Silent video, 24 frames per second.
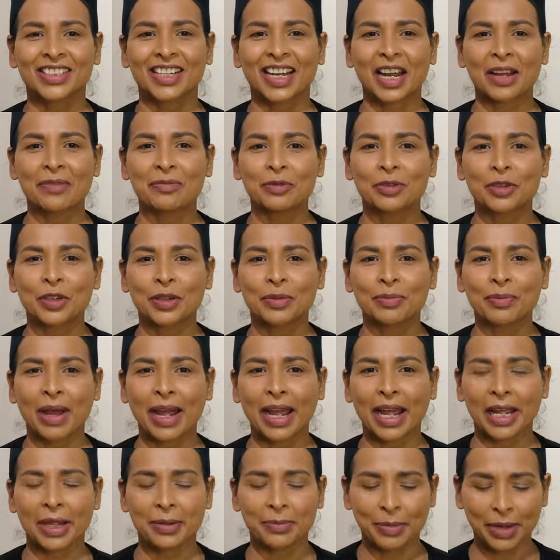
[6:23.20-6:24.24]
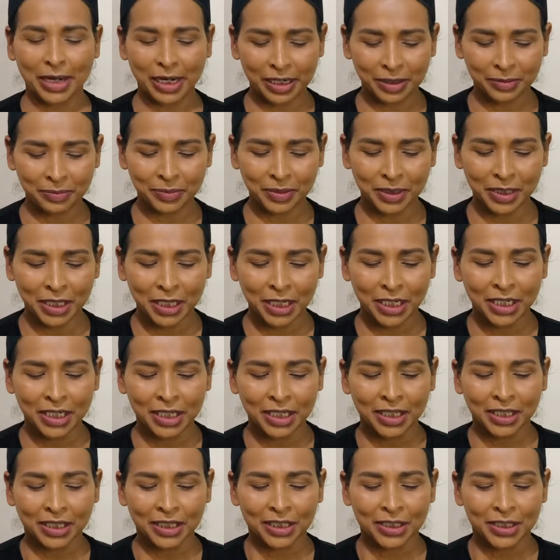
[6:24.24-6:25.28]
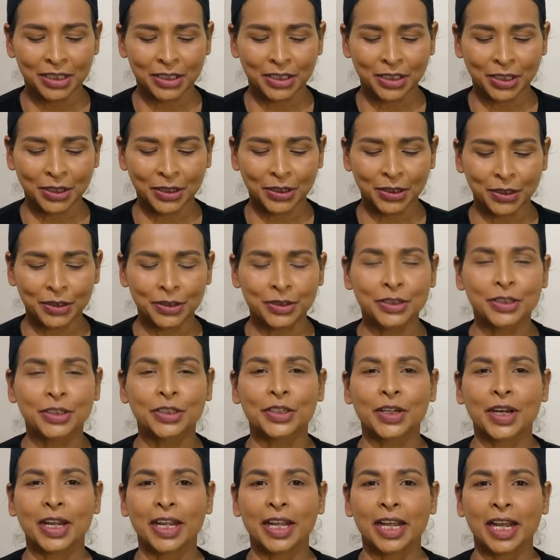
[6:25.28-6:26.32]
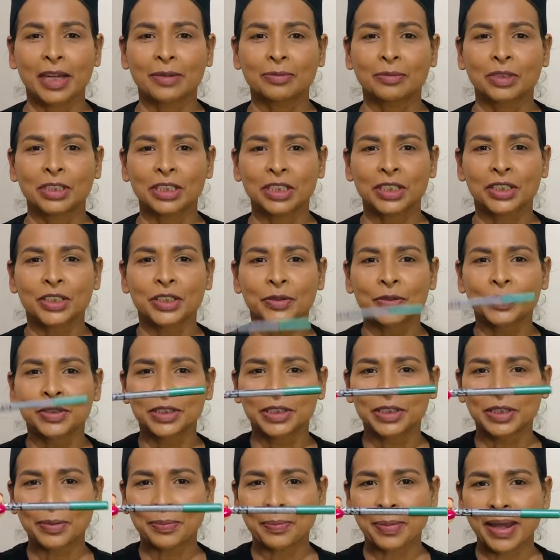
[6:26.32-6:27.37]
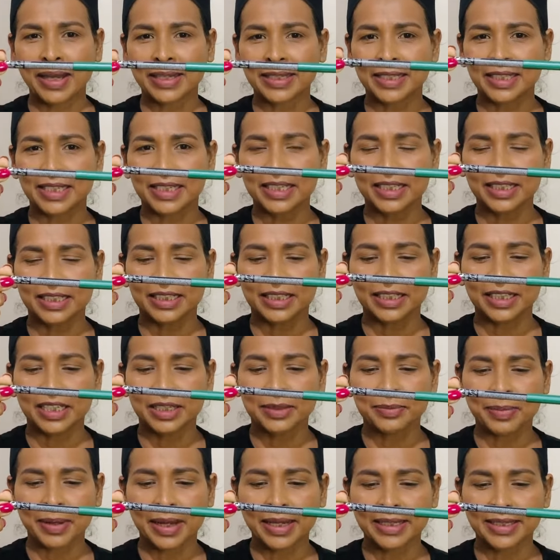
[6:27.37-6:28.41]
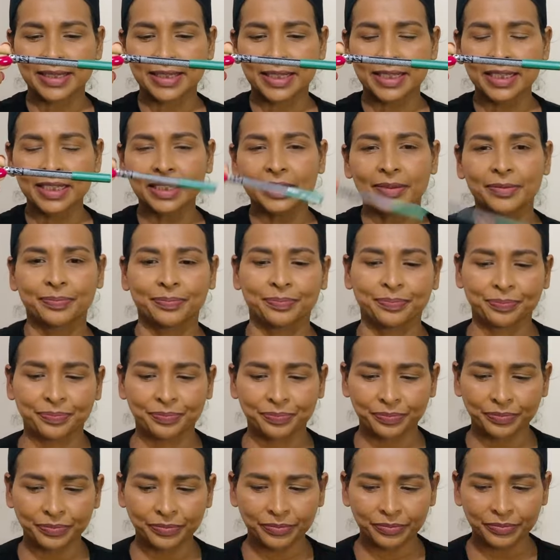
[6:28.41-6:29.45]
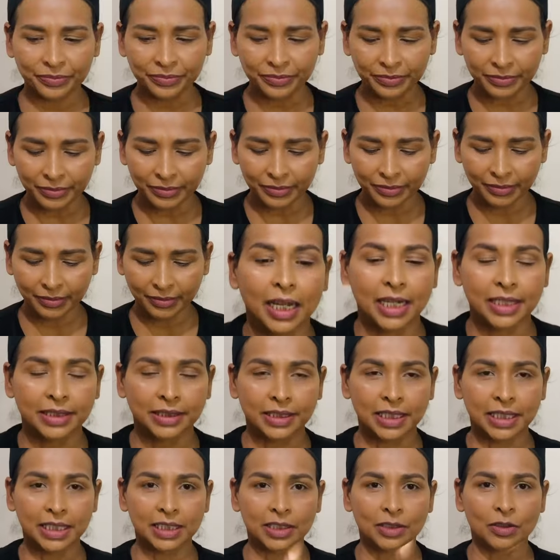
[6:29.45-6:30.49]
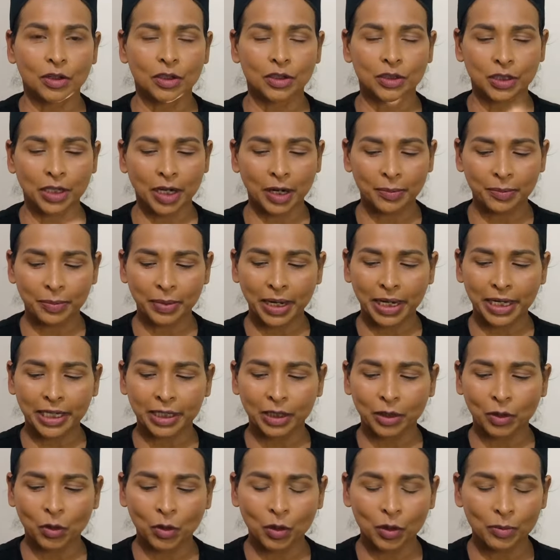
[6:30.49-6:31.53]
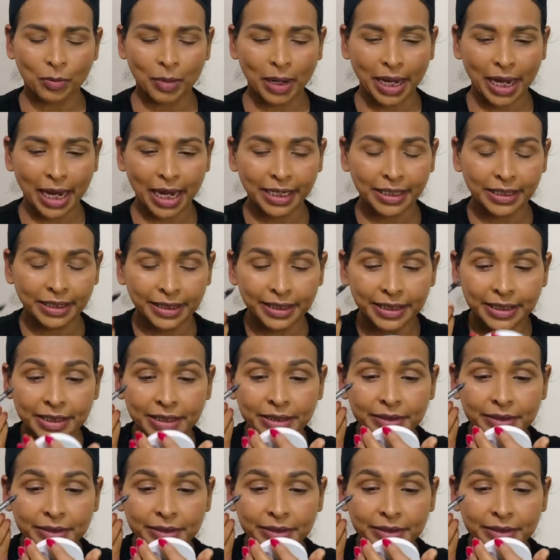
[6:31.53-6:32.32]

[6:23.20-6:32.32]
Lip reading: I'm doing my eye makeup. So today I'm just using the pencil, green pencil, and just going to apply whole my eyelid.